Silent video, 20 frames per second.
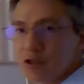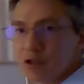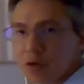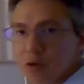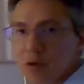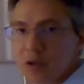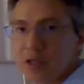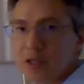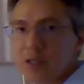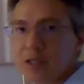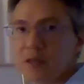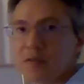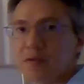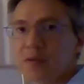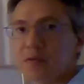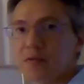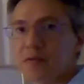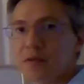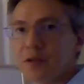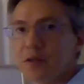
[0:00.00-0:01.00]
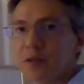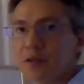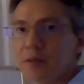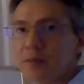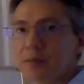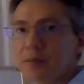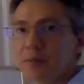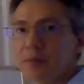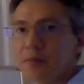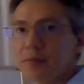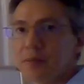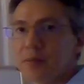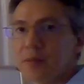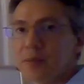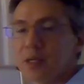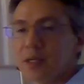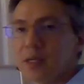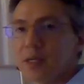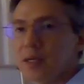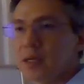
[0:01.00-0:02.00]
choice of the firm.
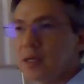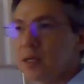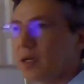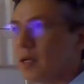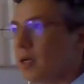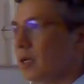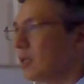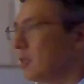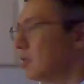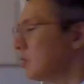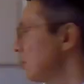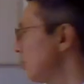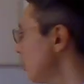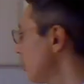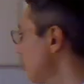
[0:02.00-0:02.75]
Okay, it's